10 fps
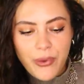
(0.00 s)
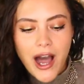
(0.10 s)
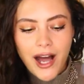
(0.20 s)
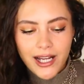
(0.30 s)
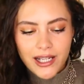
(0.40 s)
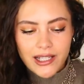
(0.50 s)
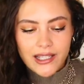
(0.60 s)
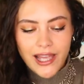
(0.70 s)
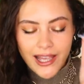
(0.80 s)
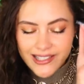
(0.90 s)
But
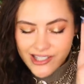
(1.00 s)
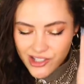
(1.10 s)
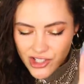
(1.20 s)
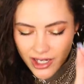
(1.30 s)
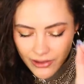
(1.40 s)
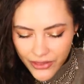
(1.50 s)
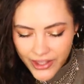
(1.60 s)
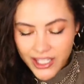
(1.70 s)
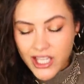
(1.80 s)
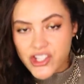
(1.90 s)
I still
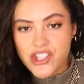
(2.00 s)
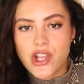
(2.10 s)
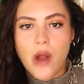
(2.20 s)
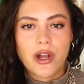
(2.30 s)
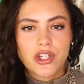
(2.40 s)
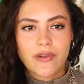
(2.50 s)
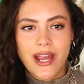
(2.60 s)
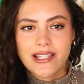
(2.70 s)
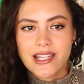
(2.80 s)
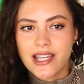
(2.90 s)
think it's so
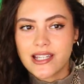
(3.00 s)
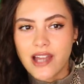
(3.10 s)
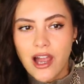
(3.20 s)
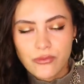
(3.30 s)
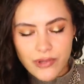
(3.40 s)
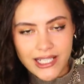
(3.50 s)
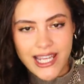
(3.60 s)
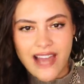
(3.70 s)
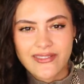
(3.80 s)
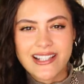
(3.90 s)
underrated. I really
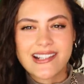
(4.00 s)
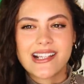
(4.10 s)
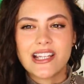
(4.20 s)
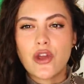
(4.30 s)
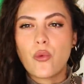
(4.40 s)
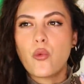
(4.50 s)
haven't seen it